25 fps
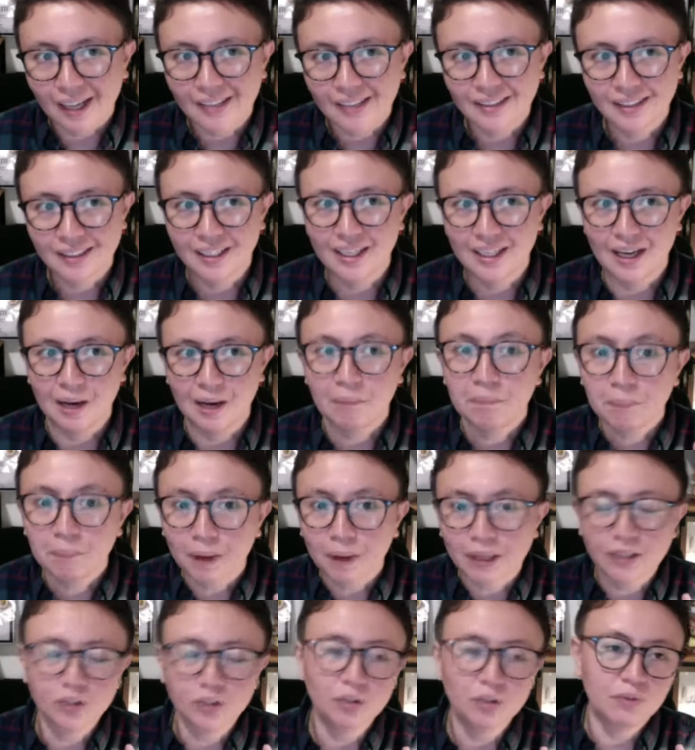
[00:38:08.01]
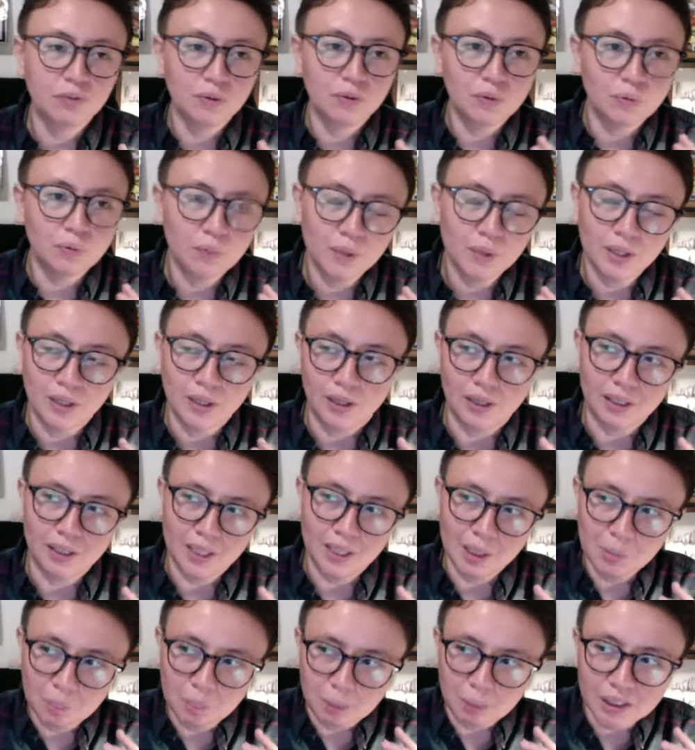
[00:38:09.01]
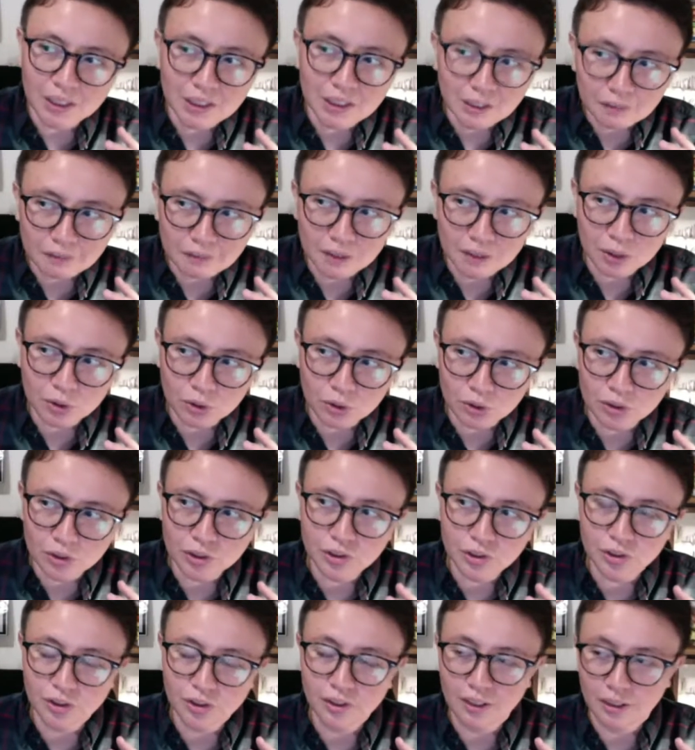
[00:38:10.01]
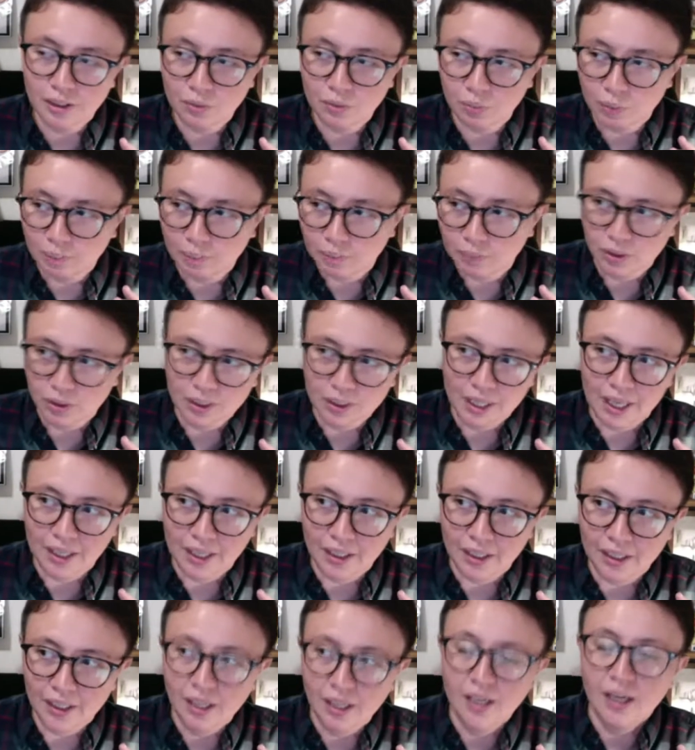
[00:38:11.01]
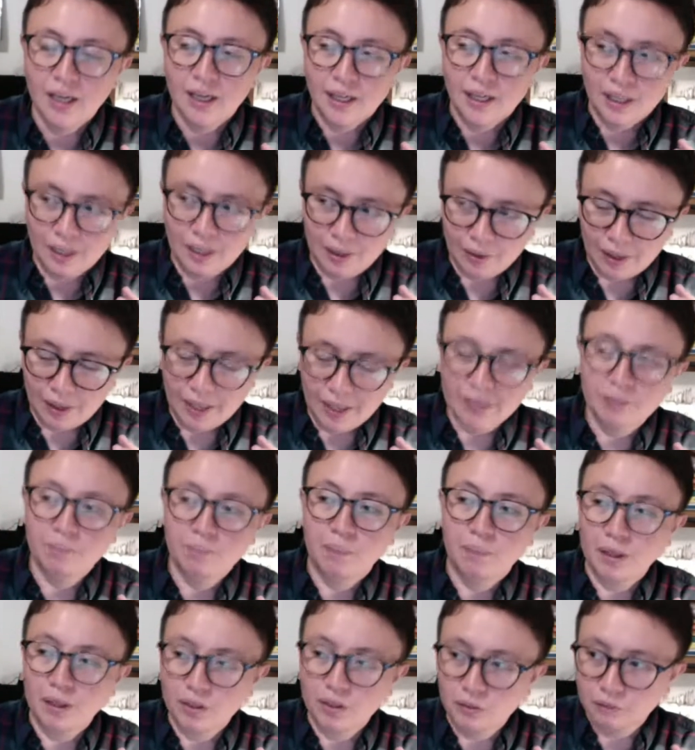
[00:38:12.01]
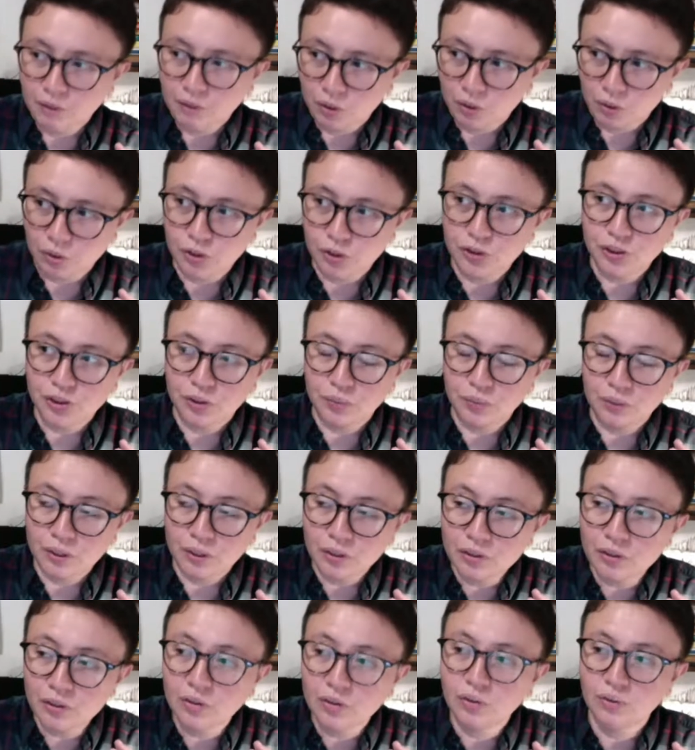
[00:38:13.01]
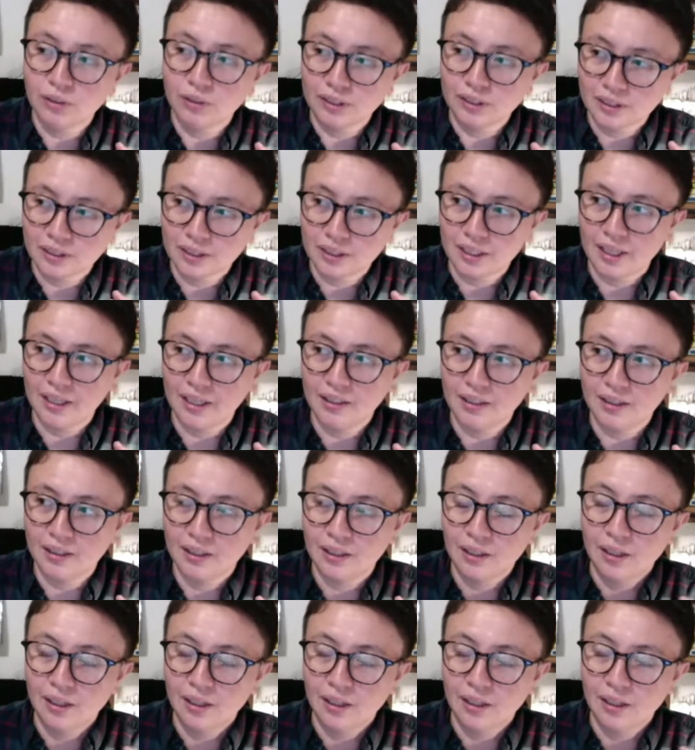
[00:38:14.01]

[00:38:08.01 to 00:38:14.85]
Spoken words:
Kasi nga, part of who we are and part of the culture that we protect and part of the culture we grow is that